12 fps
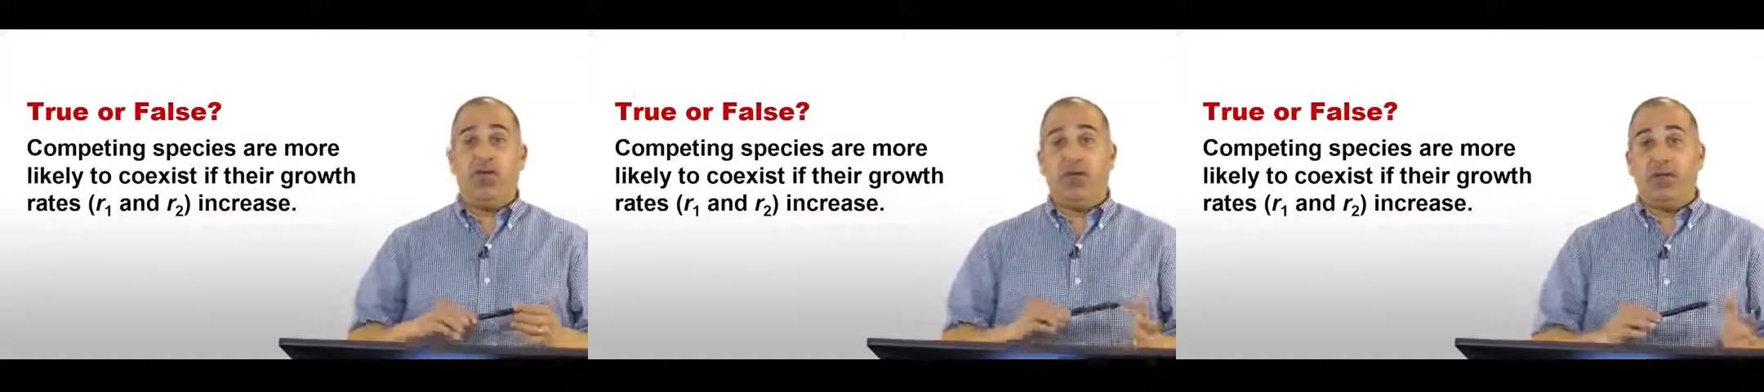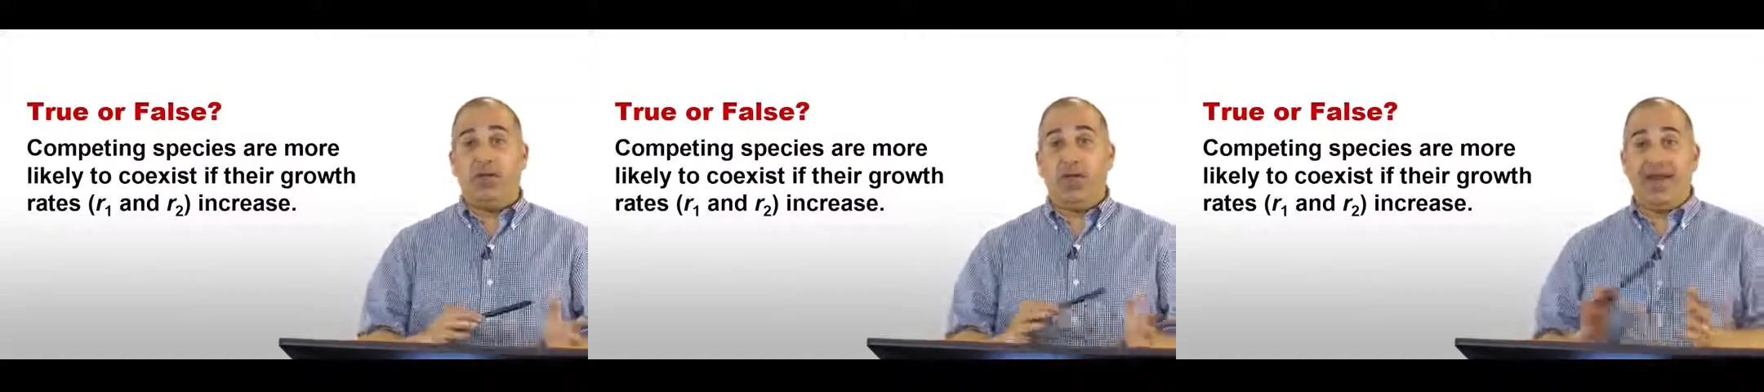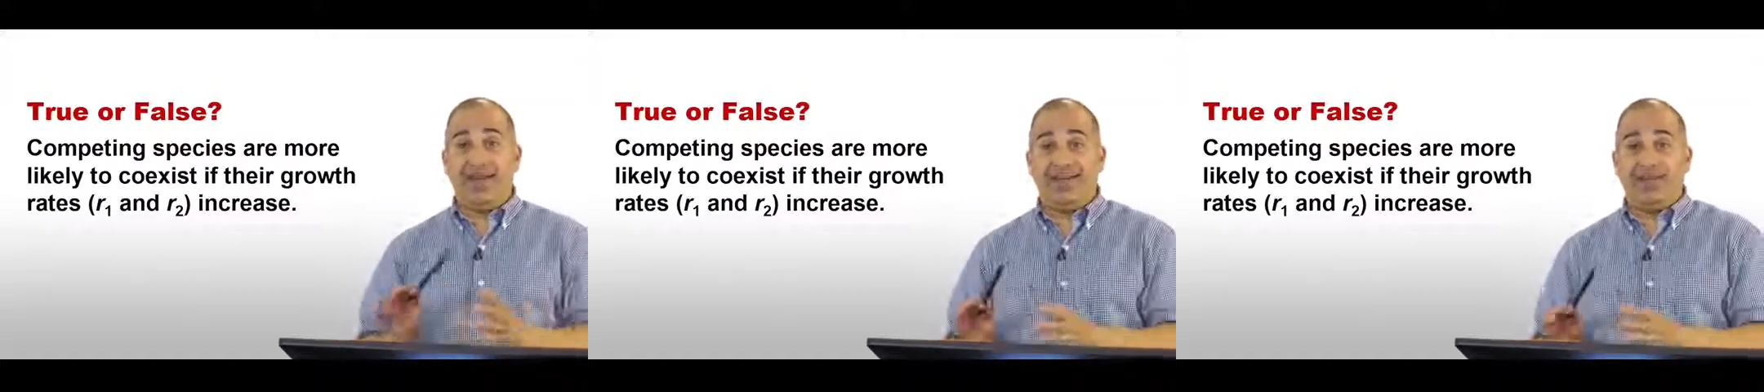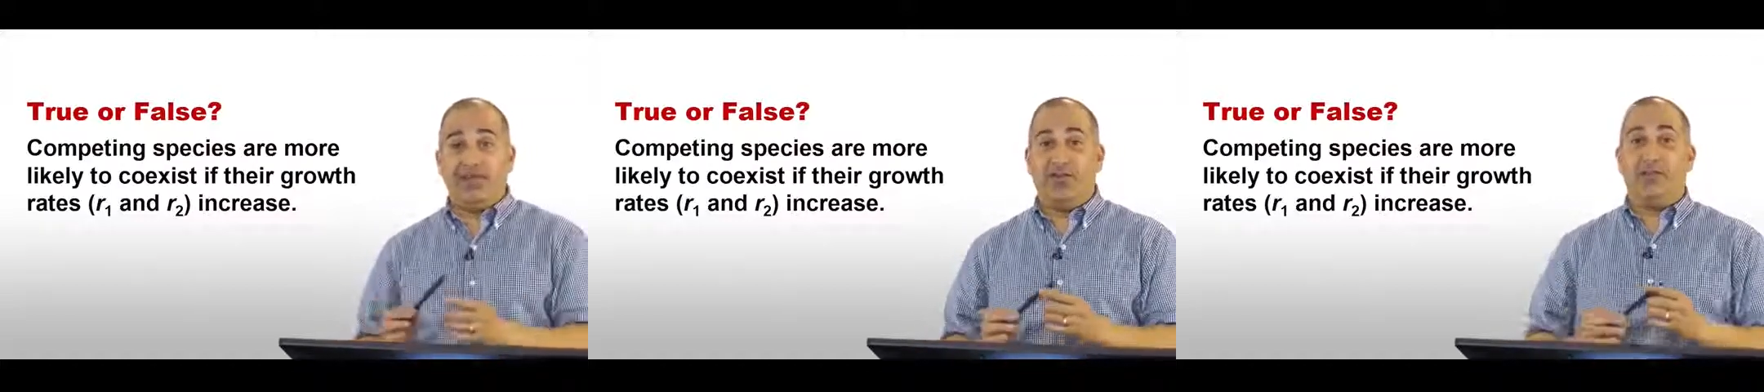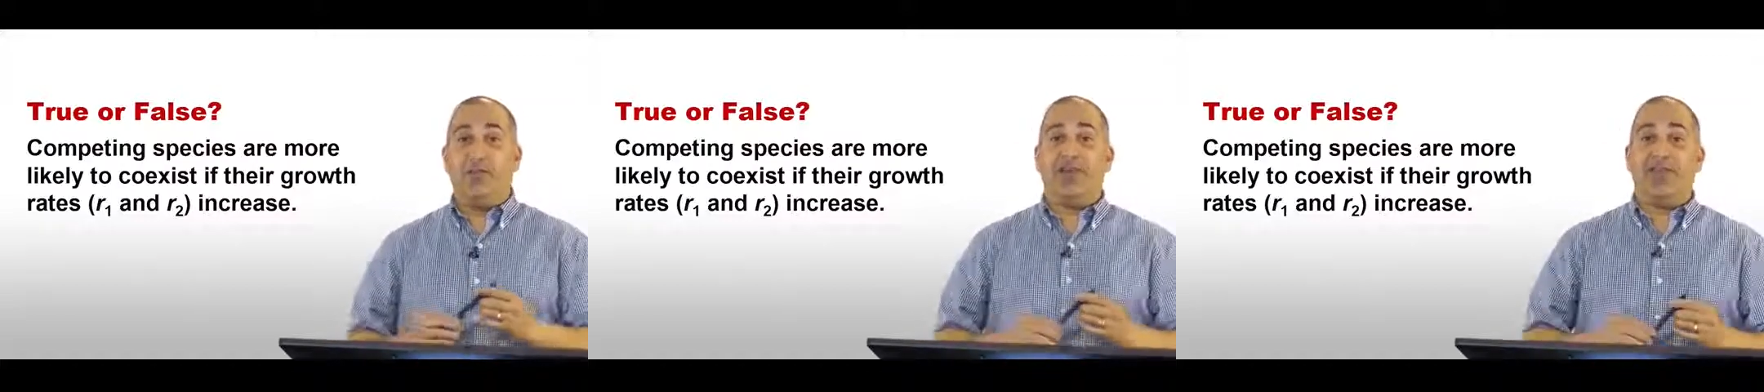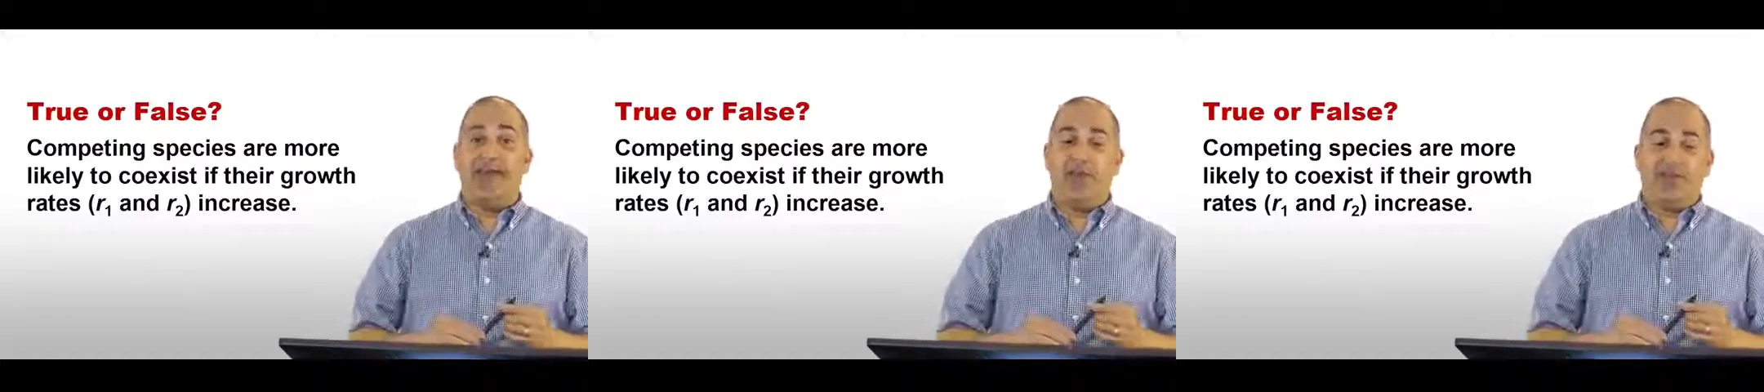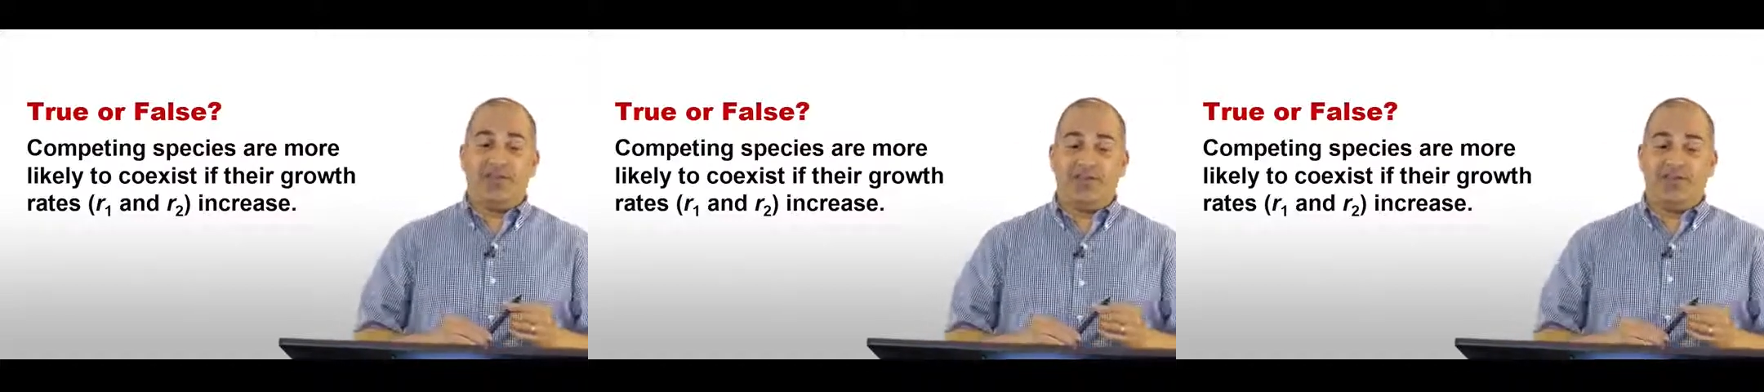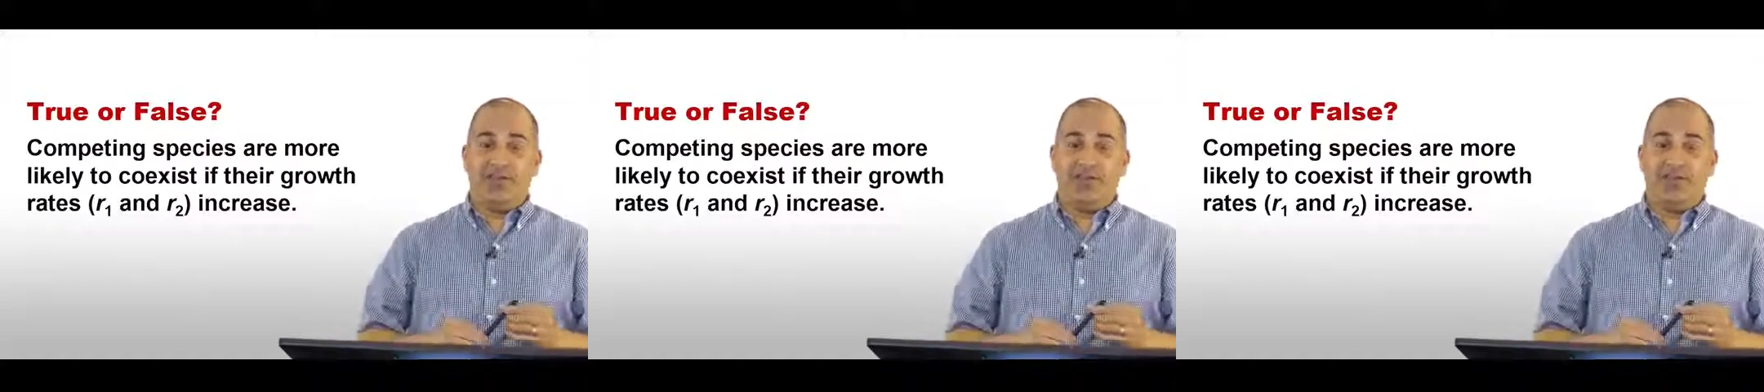we go ahead and explore that with